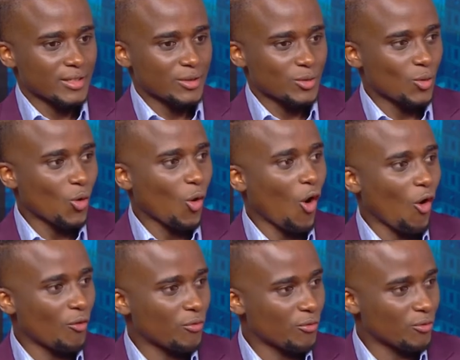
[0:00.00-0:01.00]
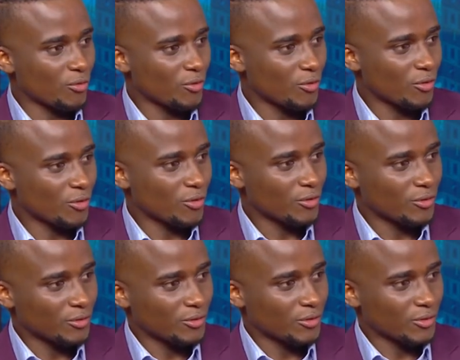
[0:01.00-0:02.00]
to go off.
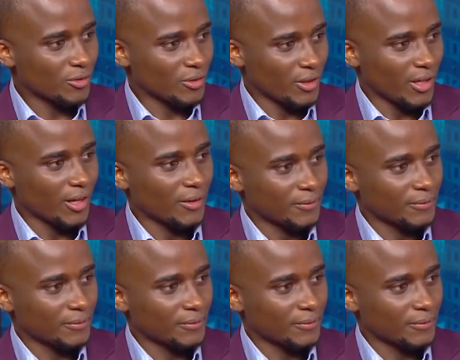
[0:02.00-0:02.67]
Yeah.